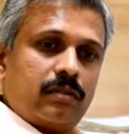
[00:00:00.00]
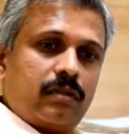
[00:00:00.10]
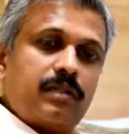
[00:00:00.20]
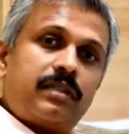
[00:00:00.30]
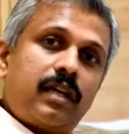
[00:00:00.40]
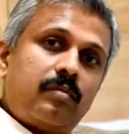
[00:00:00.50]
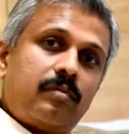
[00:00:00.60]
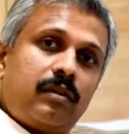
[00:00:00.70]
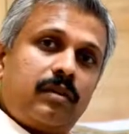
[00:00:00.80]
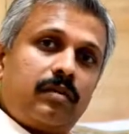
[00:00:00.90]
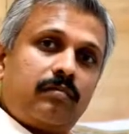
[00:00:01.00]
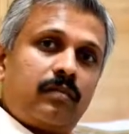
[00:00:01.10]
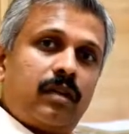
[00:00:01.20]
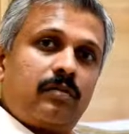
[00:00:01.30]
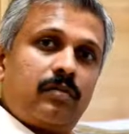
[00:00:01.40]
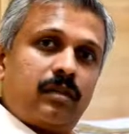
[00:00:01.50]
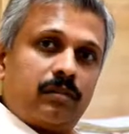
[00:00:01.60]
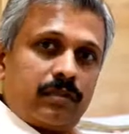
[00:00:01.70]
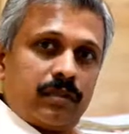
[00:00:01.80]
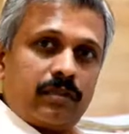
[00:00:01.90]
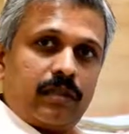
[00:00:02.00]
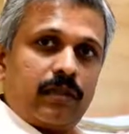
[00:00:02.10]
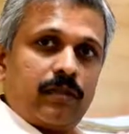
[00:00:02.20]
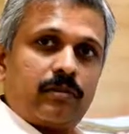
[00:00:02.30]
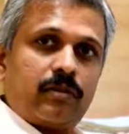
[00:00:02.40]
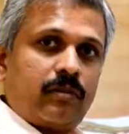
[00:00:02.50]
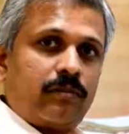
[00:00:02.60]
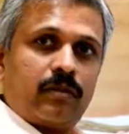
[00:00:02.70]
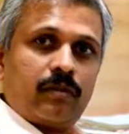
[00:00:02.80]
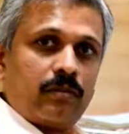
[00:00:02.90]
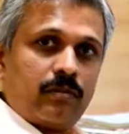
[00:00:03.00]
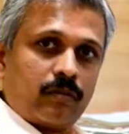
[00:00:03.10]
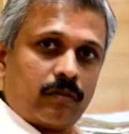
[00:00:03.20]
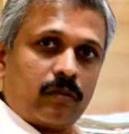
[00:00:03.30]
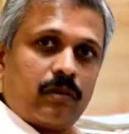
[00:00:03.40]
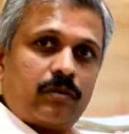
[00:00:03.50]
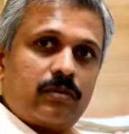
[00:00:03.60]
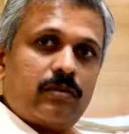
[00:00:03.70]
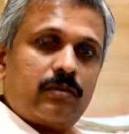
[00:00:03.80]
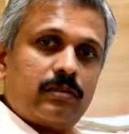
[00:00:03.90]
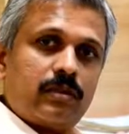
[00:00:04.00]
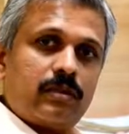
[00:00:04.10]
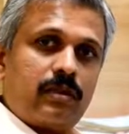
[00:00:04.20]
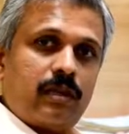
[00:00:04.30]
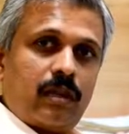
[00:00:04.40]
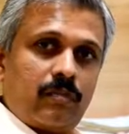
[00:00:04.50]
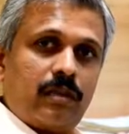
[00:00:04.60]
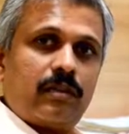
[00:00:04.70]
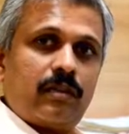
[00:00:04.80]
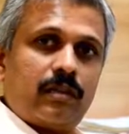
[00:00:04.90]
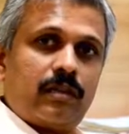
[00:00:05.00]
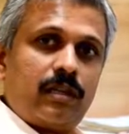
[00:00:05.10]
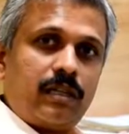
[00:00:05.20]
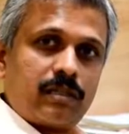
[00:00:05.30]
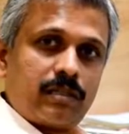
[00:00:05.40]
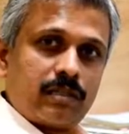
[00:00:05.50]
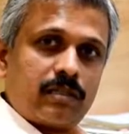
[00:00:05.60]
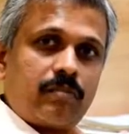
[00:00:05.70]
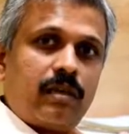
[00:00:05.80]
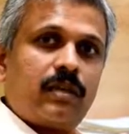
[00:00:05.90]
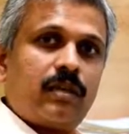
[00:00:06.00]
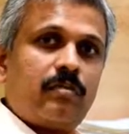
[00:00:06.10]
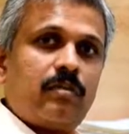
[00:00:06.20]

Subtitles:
This can be done without surgery also if at all you don't want to do surgery. I mean, the reconstruction part can be